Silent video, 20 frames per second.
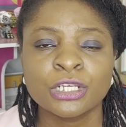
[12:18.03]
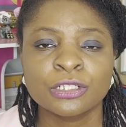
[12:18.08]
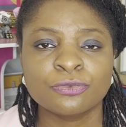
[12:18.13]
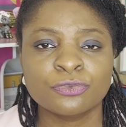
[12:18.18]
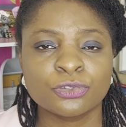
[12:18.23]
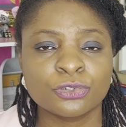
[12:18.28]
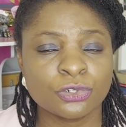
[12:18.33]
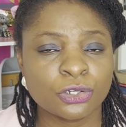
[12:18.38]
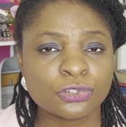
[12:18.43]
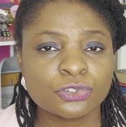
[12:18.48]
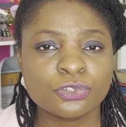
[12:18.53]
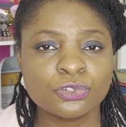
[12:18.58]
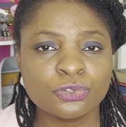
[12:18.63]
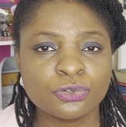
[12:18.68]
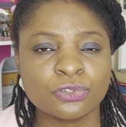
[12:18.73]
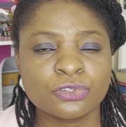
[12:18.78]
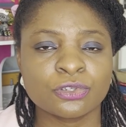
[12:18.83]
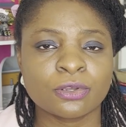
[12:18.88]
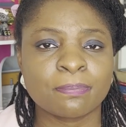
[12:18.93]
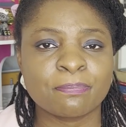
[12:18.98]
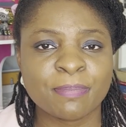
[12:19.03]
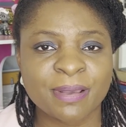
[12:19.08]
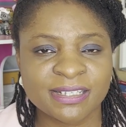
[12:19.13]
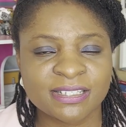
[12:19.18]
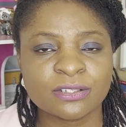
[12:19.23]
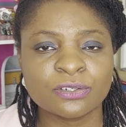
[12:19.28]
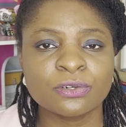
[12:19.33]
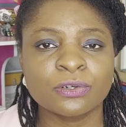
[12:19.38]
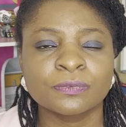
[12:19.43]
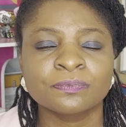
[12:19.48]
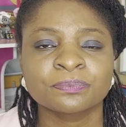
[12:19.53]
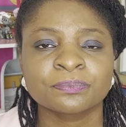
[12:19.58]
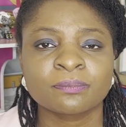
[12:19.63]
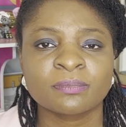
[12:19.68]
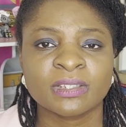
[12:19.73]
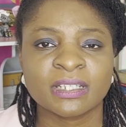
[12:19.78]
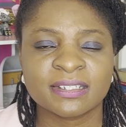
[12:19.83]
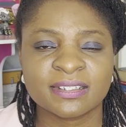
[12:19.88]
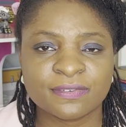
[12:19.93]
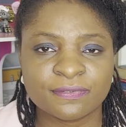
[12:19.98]
Do not use your personal
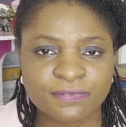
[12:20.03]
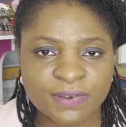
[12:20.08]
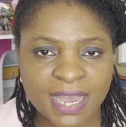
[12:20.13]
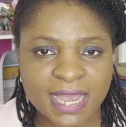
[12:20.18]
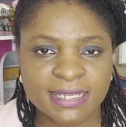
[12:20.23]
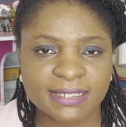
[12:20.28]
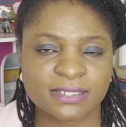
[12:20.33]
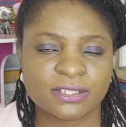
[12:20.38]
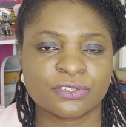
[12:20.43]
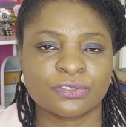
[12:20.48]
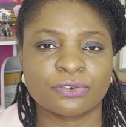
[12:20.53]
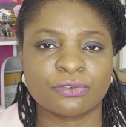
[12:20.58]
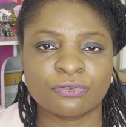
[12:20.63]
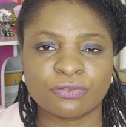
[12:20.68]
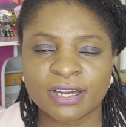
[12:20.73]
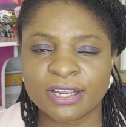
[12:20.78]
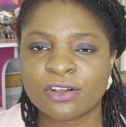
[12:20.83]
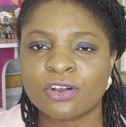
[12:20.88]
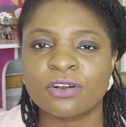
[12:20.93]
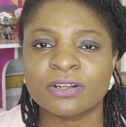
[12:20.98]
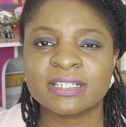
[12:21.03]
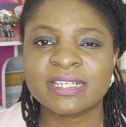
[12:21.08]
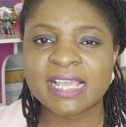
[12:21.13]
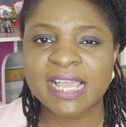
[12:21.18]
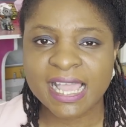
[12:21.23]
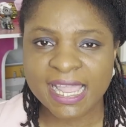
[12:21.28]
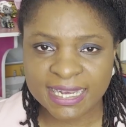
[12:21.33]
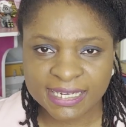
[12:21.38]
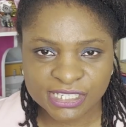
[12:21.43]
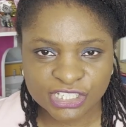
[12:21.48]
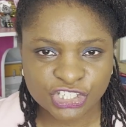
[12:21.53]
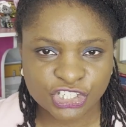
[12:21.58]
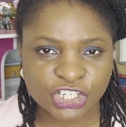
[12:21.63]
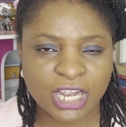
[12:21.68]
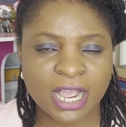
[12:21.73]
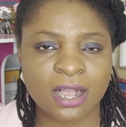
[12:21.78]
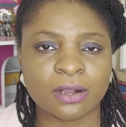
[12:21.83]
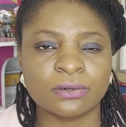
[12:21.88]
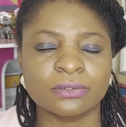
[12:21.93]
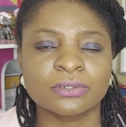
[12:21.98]
device to record any
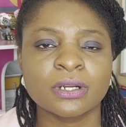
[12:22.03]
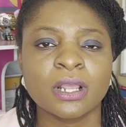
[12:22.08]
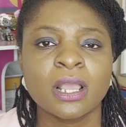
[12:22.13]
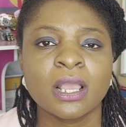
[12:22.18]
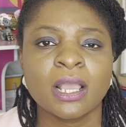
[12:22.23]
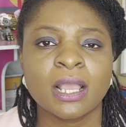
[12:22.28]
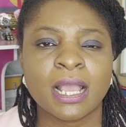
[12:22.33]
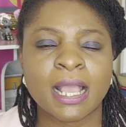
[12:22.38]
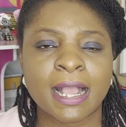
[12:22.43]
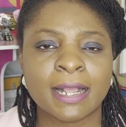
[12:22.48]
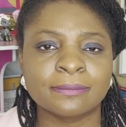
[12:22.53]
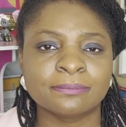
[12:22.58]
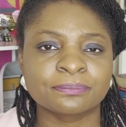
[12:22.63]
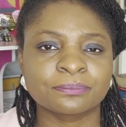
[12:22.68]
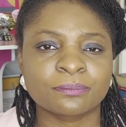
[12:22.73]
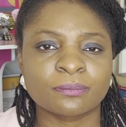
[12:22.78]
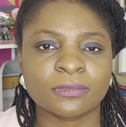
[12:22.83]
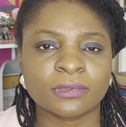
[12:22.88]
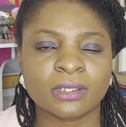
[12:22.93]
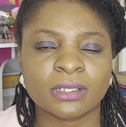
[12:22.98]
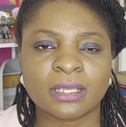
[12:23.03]
child. I'm